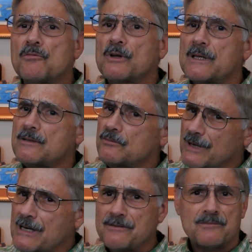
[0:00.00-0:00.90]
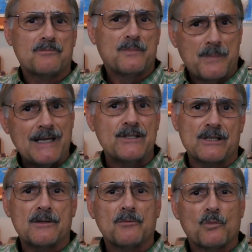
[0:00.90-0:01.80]
really kind of
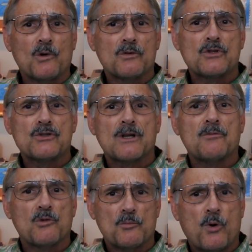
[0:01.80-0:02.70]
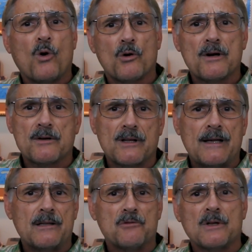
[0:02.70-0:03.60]
basing it more just on rapport
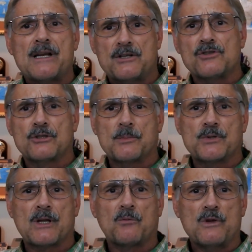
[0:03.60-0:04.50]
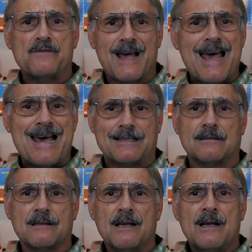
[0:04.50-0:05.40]
and the relationships that we've had,
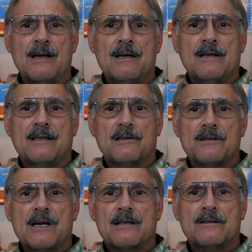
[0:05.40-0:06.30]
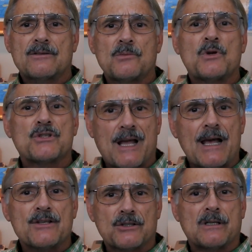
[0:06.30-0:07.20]
and you know, not so much
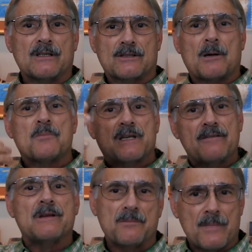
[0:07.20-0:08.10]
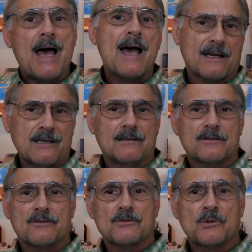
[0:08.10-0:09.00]
asking as I'm giving back.
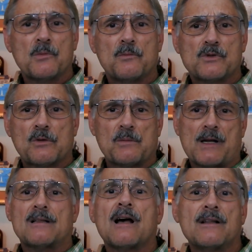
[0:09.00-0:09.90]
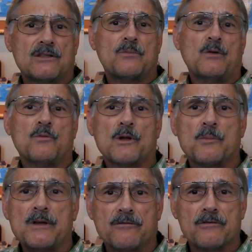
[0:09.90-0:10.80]
Some of my clients have been
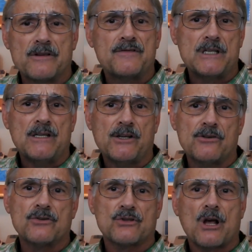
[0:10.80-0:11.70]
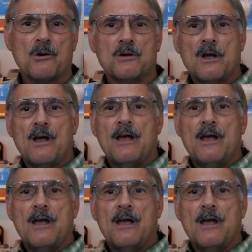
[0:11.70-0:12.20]
with me for 15 years now,